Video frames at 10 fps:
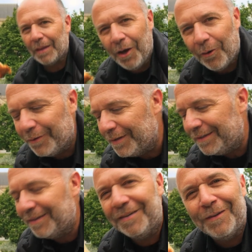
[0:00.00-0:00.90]
Oh,
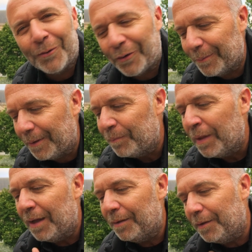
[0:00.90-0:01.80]
this is incredible.
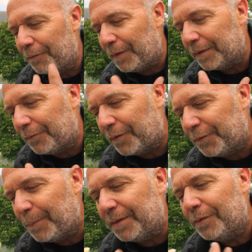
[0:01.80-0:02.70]
At the
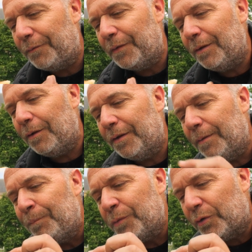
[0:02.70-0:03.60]
first bite you feel all
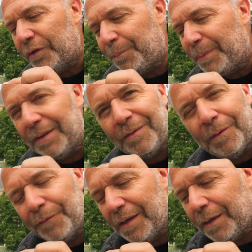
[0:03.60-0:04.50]
the crispiness
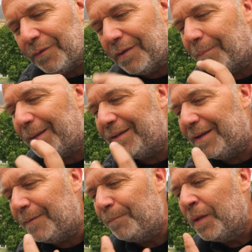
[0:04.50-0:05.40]
of the outside, but
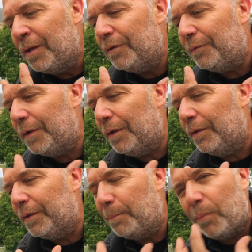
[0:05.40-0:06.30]
then you feel
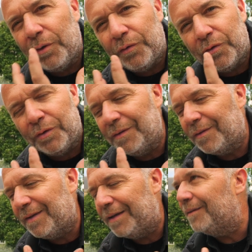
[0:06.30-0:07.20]
all the moisture
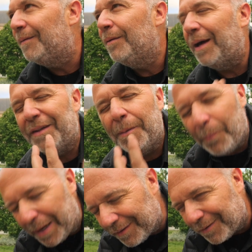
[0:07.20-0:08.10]
inside and the
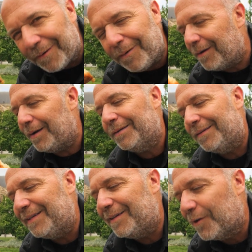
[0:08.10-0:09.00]
butter. Oh,
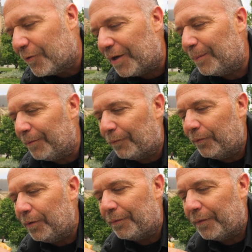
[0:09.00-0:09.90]
it's incredible,
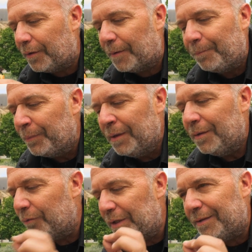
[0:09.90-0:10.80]
full of air,
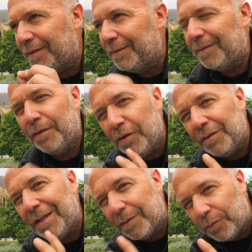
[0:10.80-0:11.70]
really tasty,
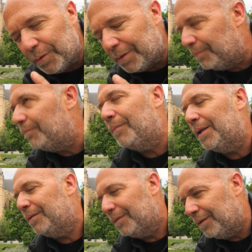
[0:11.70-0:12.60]
not that sweet,
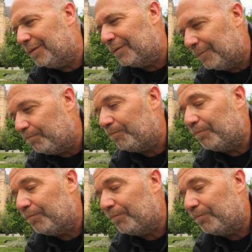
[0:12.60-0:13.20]
but this